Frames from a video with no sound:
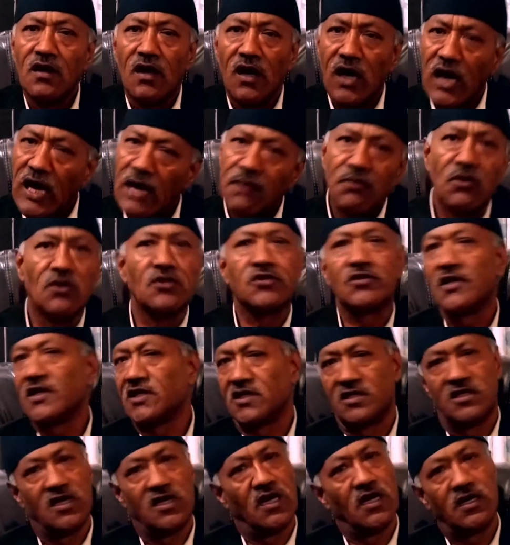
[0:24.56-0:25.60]
I am also at
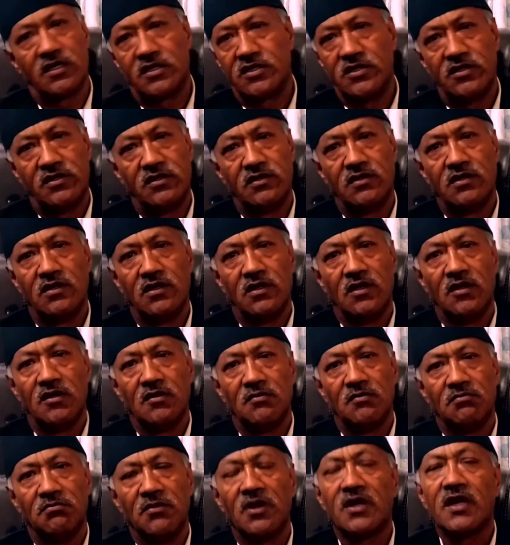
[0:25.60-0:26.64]
a dark.
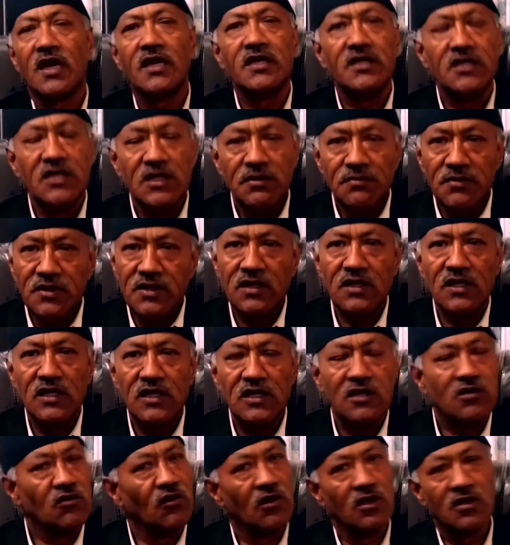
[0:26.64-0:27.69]
But I immediately
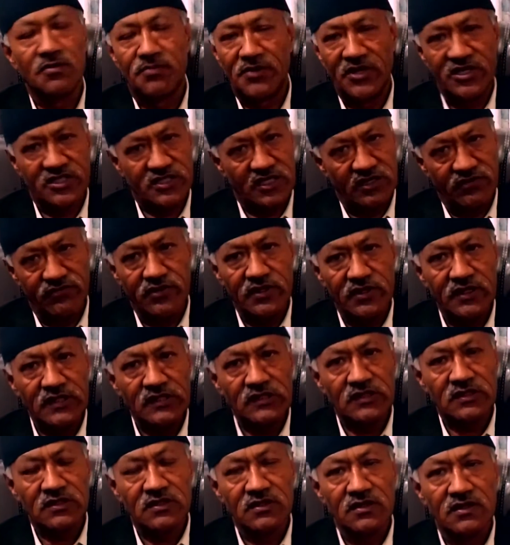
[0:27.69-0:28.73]
called a press
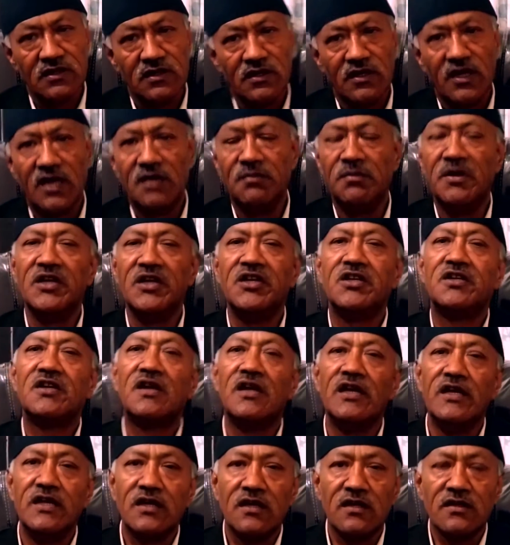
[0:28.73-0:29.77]
conference and made it
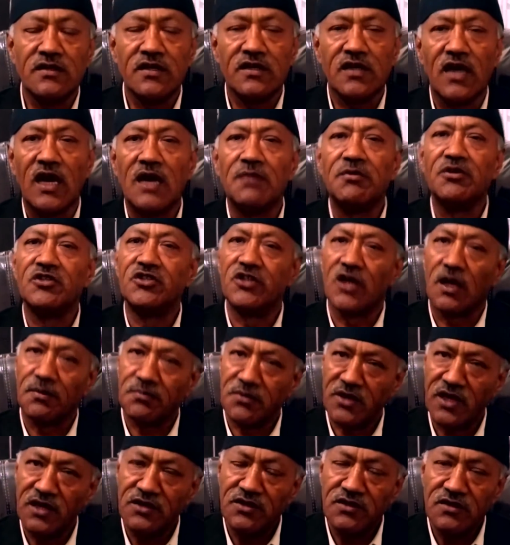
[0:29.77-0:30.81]
clear that I am a job
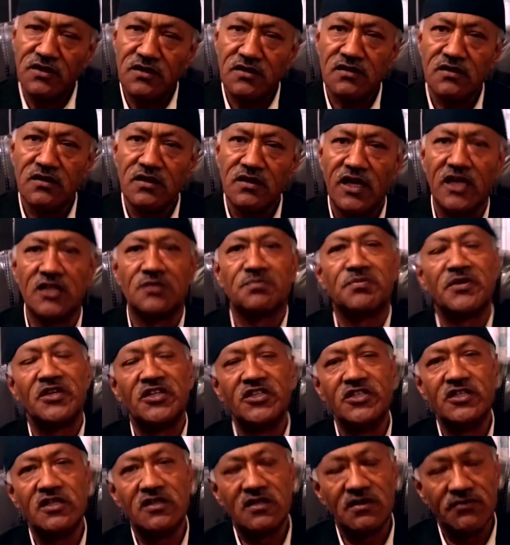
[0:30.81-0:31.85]
candidate. As
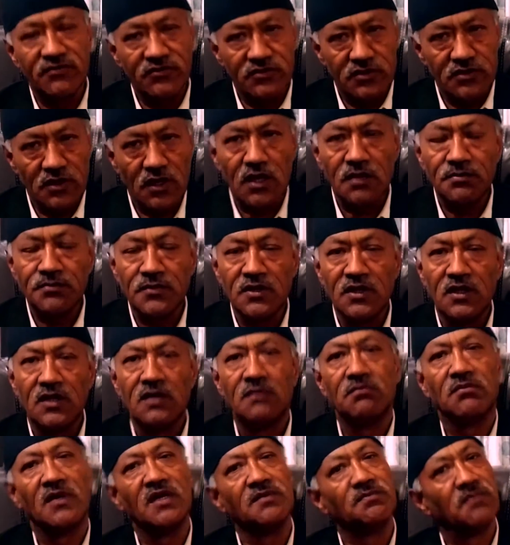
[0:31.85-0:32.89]
president of job,
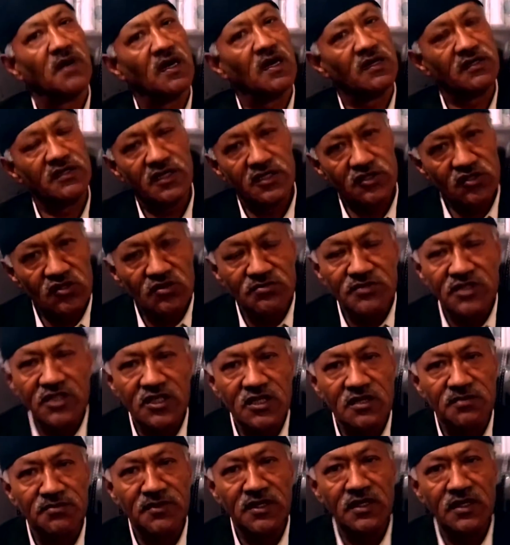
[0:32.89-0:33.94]
my party has
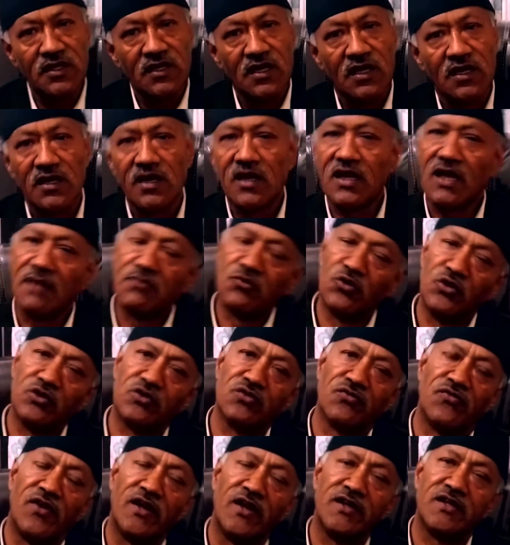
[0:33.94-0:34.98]
nominated me and I am going
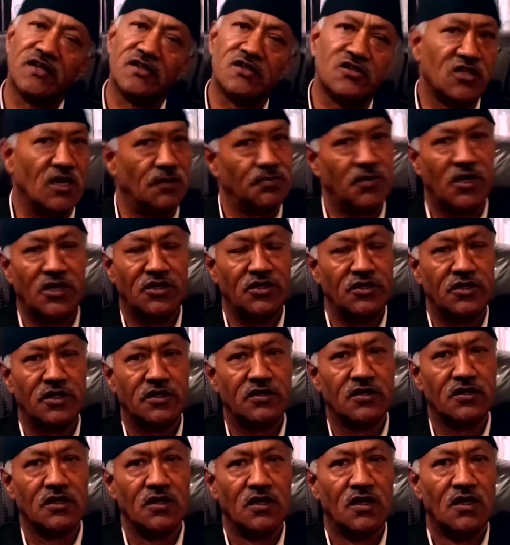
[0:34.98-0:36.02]
to fight as a job
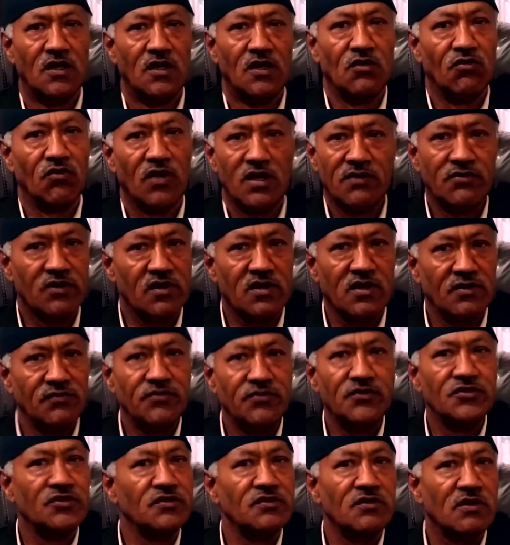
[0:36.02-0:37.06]
candidate. Whatever
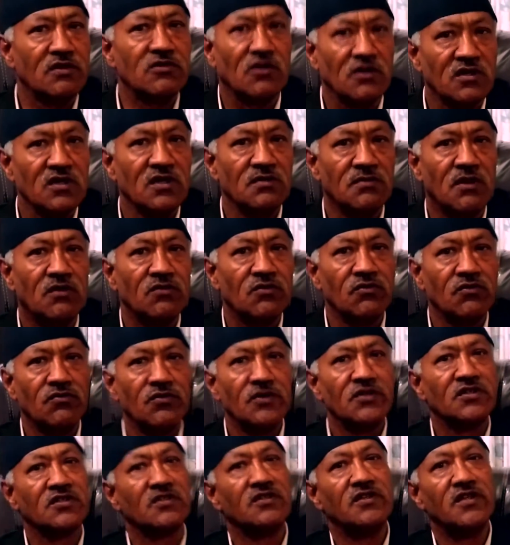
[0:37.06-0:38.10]
confusion you are talking about
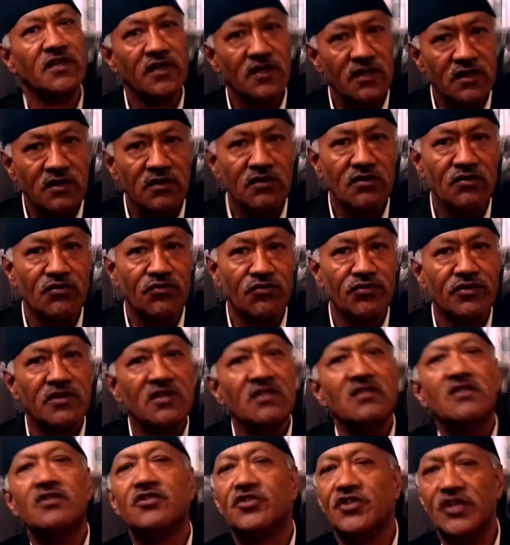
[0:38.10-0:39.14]
was there within
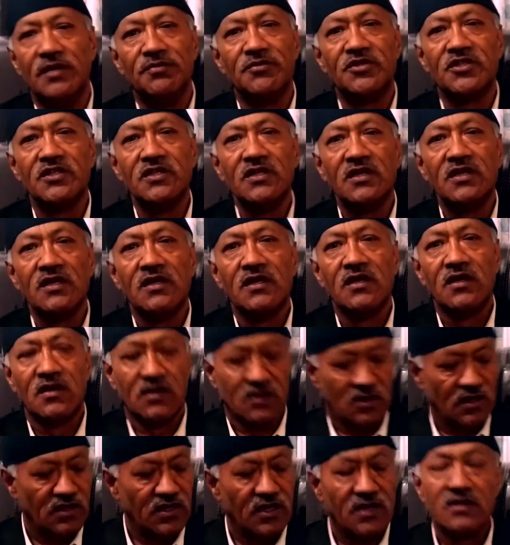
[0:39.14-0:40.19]
the TMC,
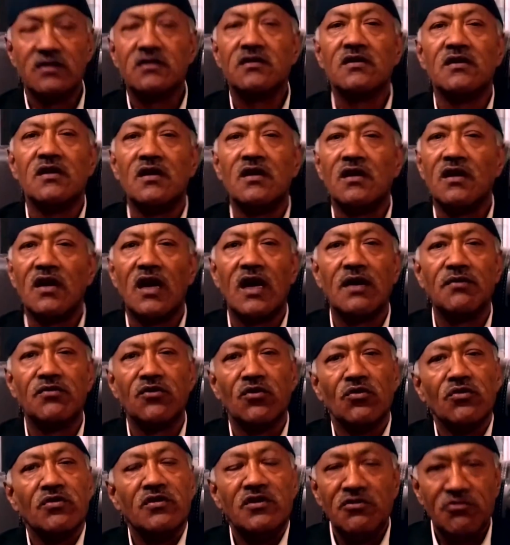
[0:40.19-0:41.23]
and I have
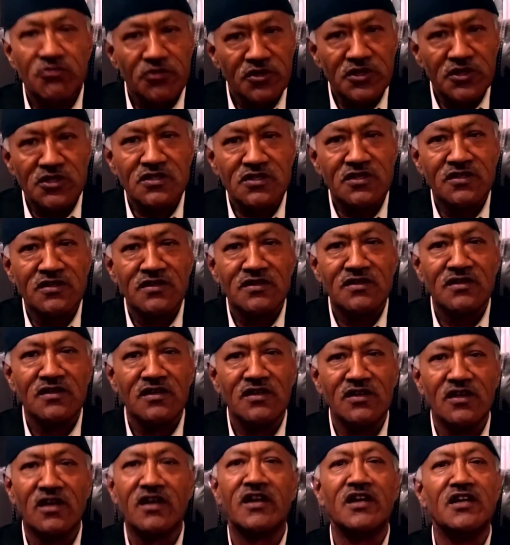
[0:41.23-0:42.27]
no interest
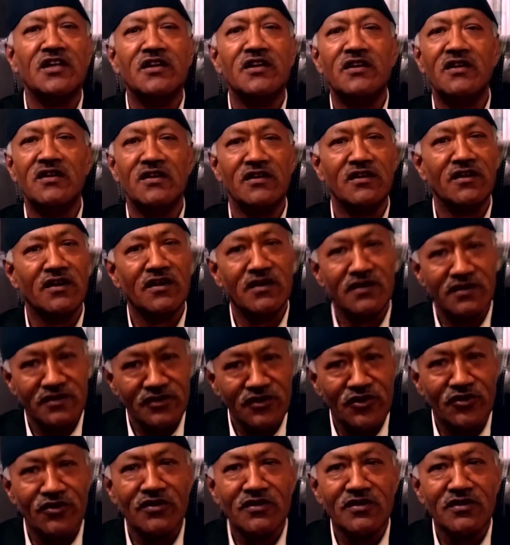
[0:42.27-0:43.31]
nor any
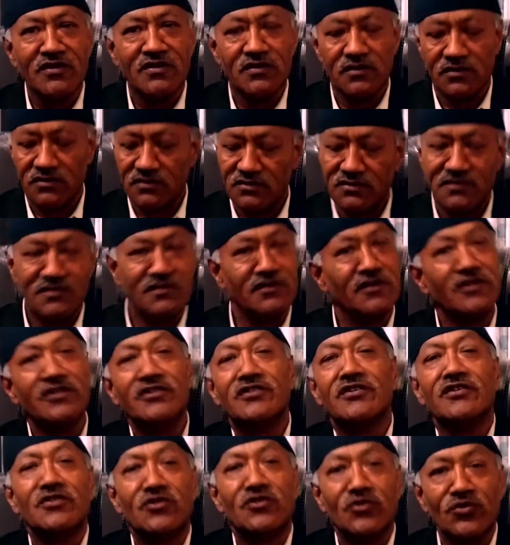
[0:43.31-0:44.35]

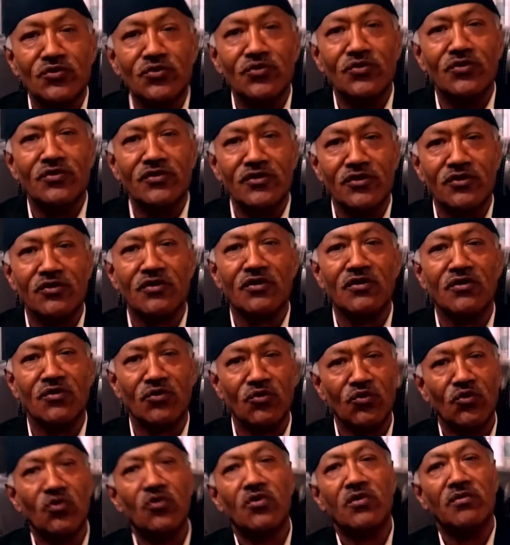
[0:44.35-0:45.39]
reason to
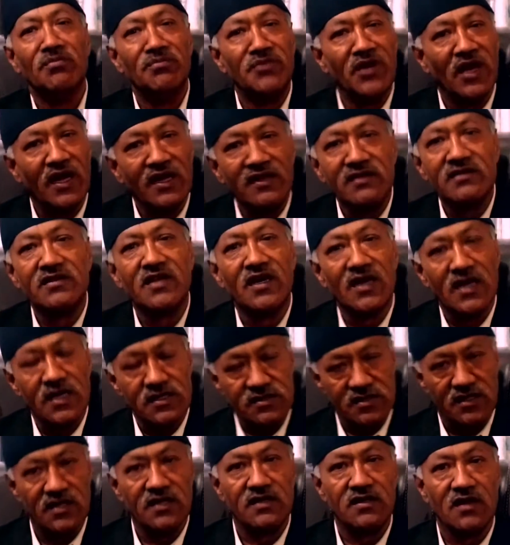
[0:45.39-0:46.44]
go behind
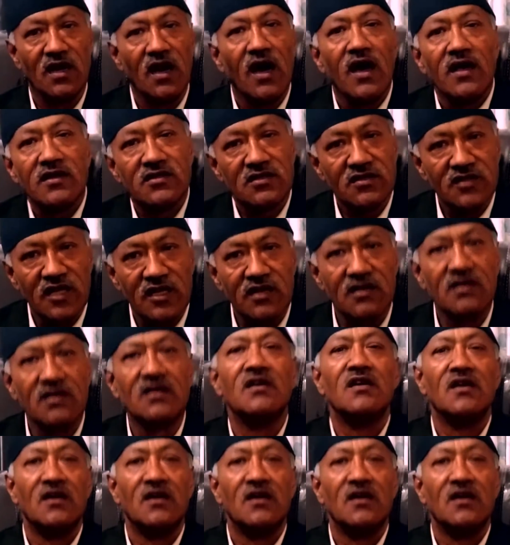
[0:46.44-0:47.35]
that and ask that